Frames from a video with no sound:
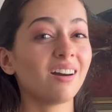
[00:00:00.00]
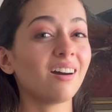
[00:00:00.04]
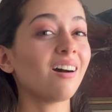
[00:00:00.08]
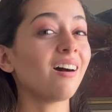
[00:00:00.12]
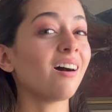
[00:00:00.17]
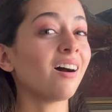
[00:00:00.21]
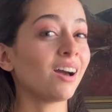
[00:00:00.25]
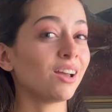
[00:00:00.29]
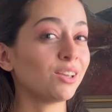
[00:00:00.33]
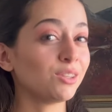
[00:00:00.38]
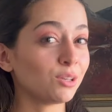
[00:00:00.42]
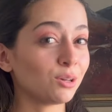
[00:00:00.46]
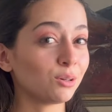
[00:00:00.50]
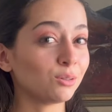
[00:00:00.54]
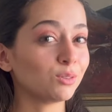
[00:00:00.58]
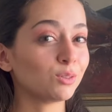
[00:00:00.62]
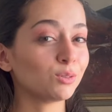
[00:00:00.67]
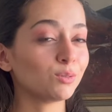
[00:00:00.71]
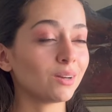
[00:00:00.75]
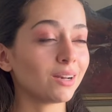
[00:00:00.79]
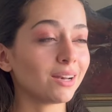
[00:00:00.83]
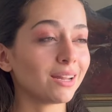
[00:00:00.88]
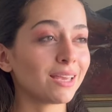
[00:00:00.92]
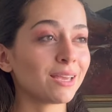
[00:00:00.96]
I don't
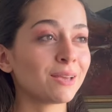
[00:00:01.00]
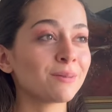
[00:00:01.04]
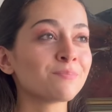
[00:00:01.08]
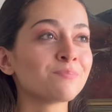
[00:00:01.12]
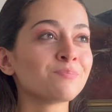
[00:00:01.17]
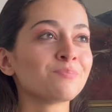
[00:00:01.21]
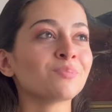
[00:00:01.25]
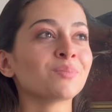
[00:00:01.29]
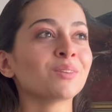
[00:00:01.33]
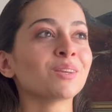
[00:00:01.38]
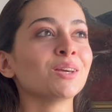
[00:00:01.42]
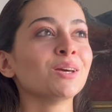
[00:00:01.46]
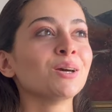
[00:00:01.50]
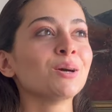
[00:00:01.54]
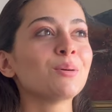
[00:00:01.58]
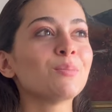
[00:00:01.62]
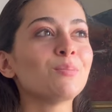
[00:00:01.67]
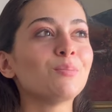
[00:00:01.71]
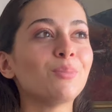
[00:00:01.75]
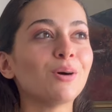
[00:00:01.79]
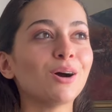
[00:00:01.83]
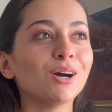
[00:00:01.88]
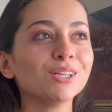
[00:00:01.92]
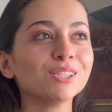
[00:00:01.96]
really.
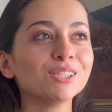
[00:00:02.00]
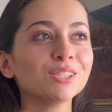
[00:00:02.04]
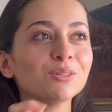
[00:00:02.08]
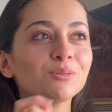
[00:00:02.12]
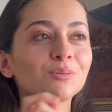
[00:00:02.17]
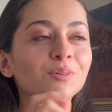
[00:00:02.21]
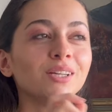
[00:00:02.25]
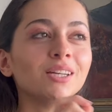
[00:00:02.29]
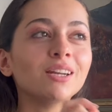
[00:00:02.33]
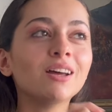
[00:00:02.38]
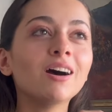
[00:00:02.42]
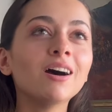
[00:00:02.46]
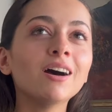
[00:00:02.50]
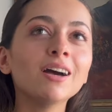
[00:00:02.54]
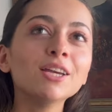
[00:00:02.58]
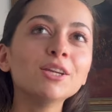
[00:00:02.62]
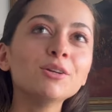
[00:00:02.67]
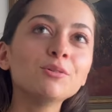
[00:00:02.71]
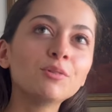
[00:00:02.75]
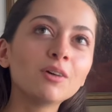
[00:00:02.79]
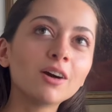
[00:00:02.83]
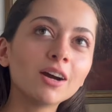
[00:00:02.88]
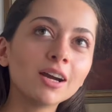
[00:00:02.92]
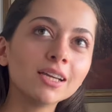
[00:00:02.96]
But when I
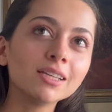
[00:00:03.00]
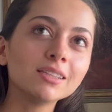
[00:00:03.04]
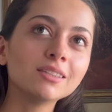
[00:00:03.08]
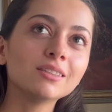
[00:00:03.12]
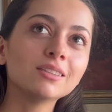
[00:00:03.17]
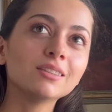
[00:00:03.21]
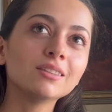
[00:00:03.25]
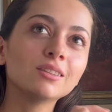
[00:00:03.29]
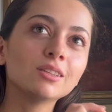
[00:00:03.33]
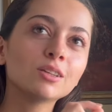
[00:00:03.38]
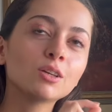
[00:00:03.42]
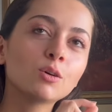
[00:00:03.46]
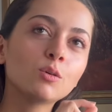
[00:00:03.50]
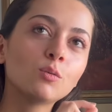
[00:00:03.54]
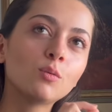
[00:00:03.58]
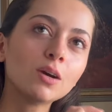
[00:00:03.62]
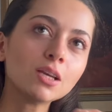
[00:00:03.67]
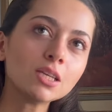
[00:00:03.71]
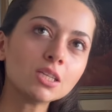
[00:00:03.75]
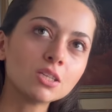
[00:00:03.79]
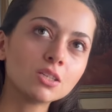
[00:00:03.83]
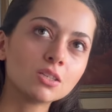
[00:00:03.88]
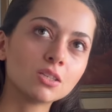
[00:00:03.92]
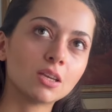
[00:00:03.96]
write the
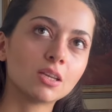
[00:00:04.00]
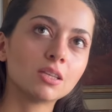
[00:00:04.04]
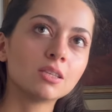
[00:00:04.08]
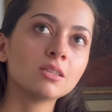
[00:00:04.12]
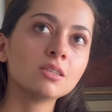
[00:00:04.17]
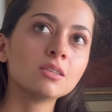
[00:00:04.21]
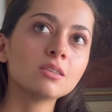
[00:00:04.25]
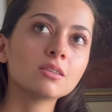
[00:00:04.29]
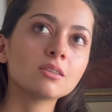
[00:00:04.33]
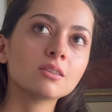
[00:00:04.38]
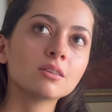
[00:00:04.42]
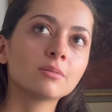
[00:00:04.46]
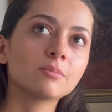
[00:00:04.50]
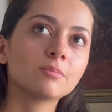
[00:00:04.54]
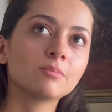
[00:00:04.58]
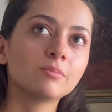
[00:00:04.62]
questions,